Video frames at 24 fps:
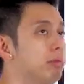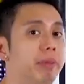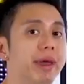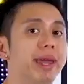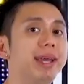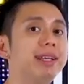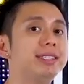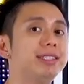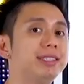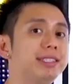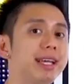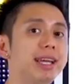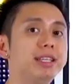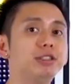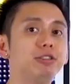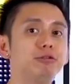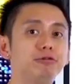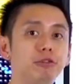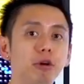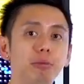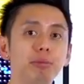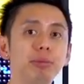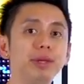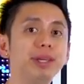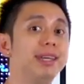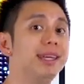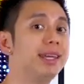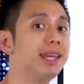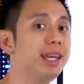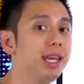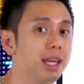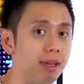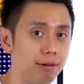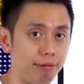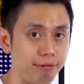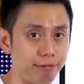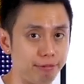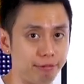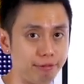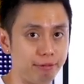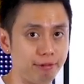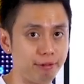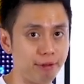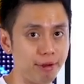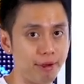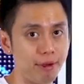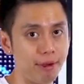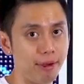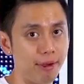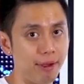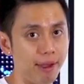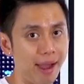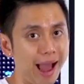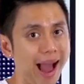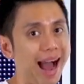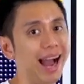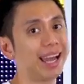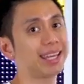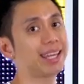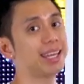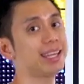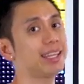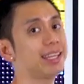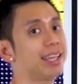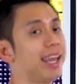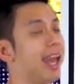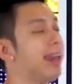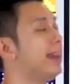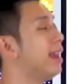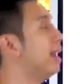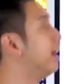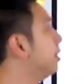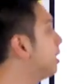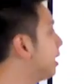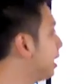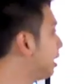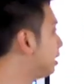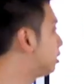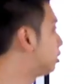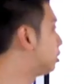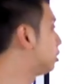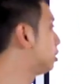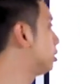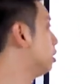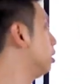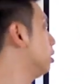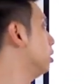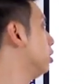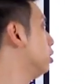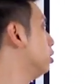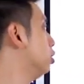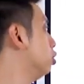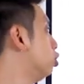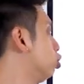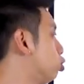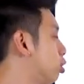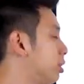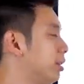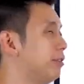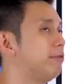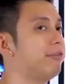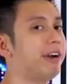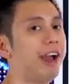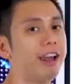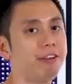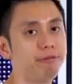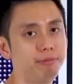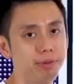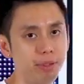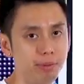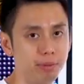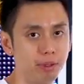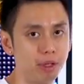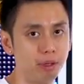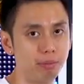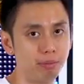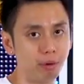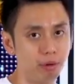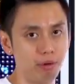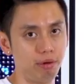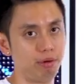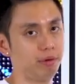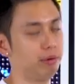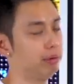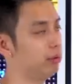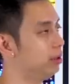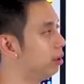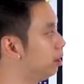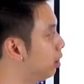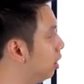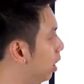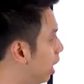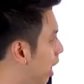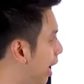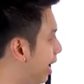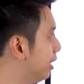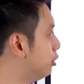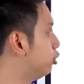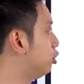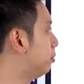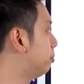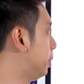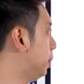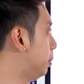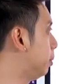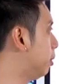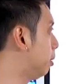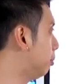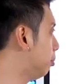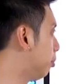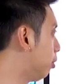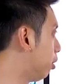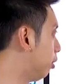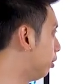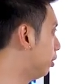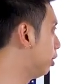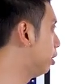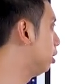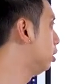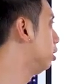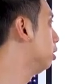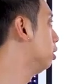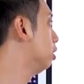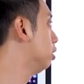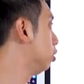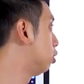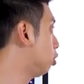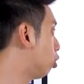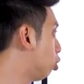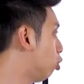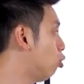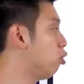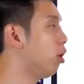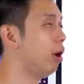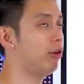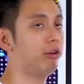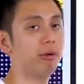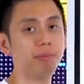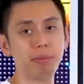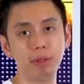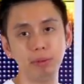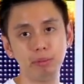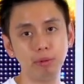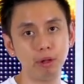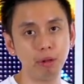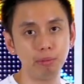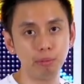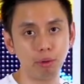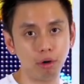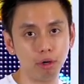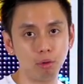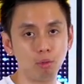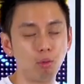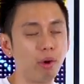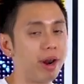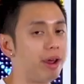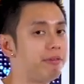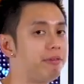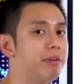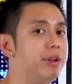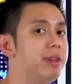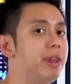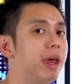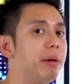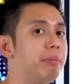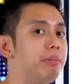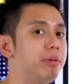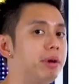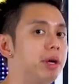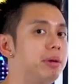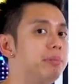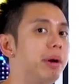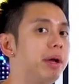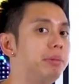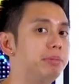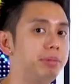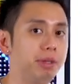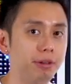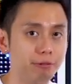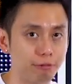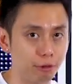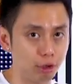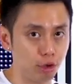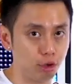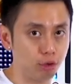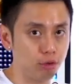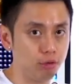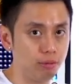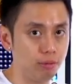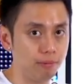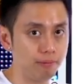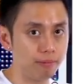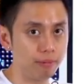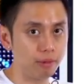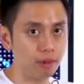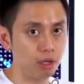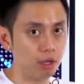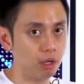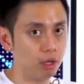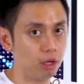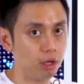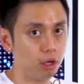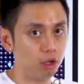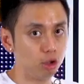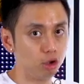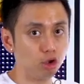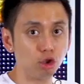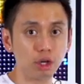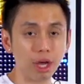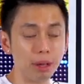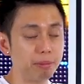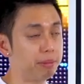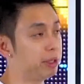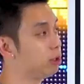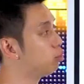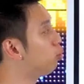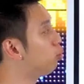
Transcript: make sense for me if I can get at least twenty-five people on board, one hundred people on board, two hundred people on board, whatever number it might be for you. You can be,